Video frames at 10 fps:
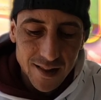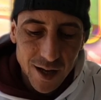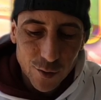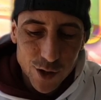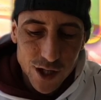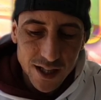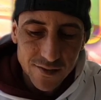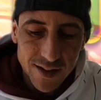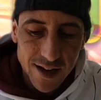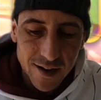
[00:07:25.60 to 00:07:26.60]
I think we should
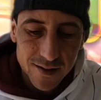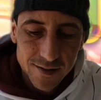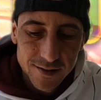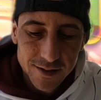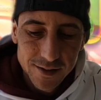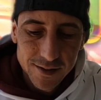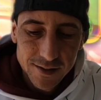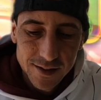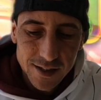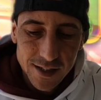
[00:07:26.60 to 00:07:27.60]
leave it there.
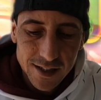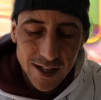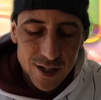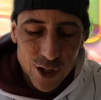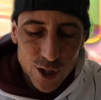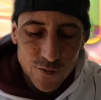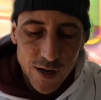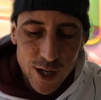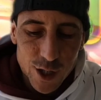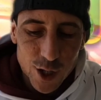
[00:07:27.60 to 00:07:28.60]
Let's just
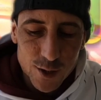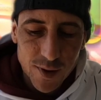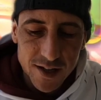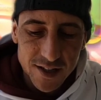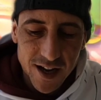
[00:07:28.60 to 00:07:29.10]
finish our spin,